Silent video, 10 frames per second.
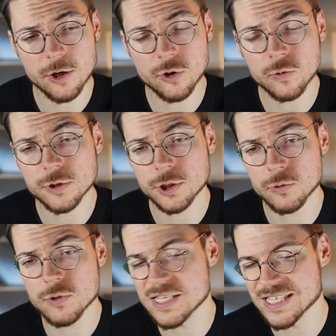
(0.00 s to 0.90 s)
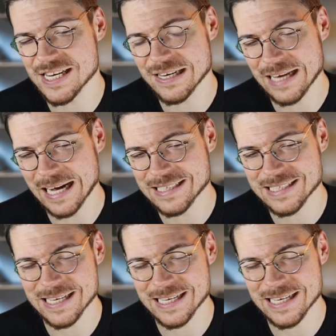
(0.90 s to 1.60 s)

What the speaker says: you'll soon see that